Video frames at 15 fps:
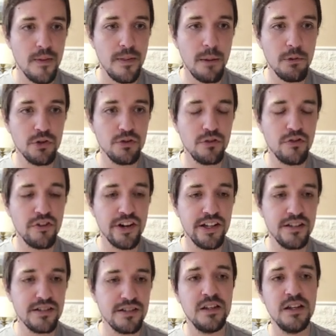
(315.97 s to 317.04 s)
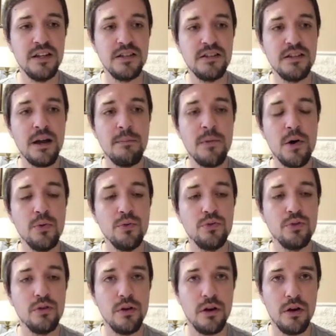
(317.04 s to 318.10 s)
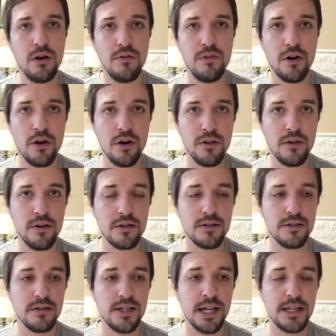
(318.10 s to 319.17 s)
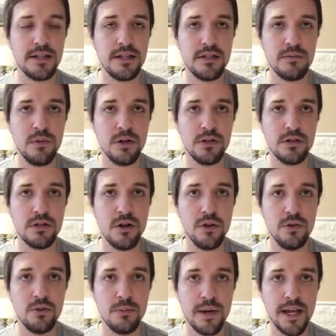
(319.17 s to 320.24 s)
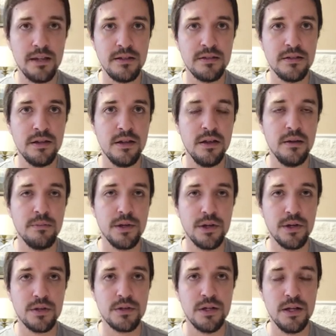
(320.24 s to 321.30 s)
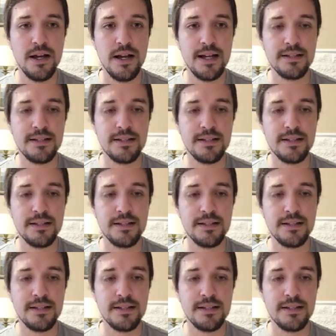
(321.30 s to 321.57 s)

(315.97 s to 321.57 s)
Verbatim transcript: The amount of grids is the amount of orders that this bot is going to place because,